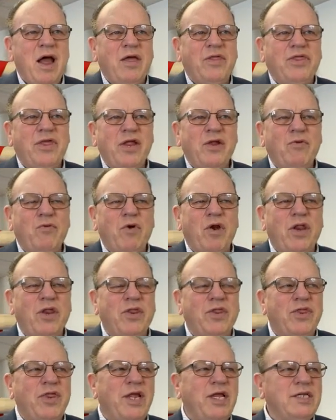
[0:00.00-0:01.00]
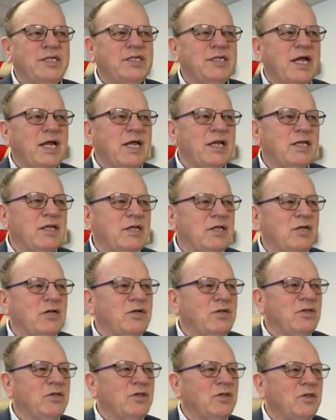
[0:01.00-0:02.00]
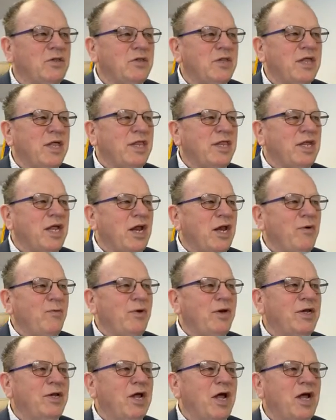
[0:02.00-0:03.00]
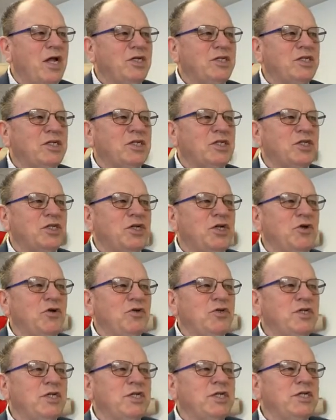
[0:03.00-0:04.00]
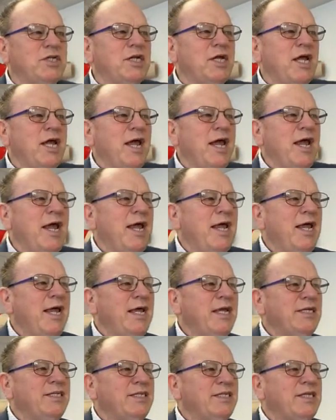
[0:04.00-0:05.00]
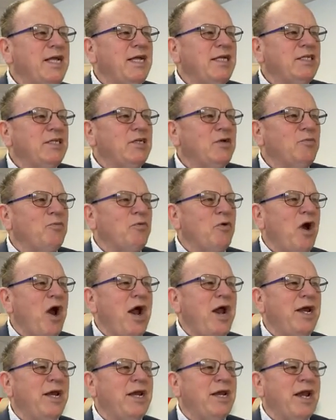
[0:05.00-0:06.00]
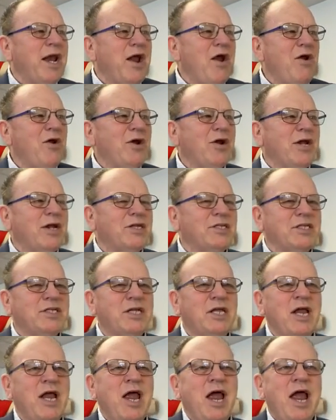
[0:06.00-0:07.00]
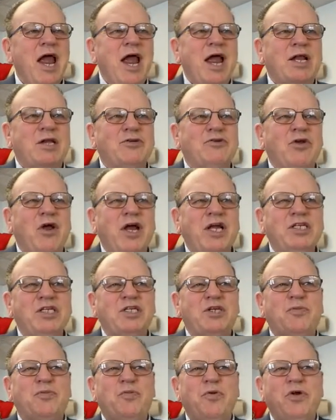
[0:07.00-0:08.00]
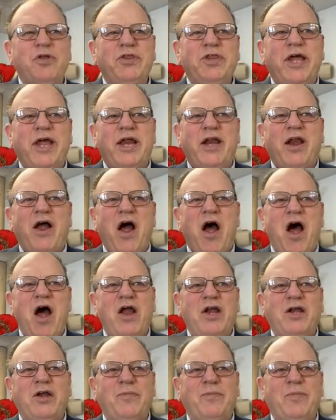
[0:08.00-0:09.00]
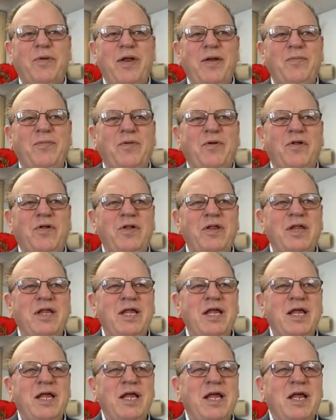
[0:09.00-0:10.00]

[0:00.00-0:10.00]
I think one of the things that the enemy does is uses his sense of pride and arrogance and tries to put that onto people,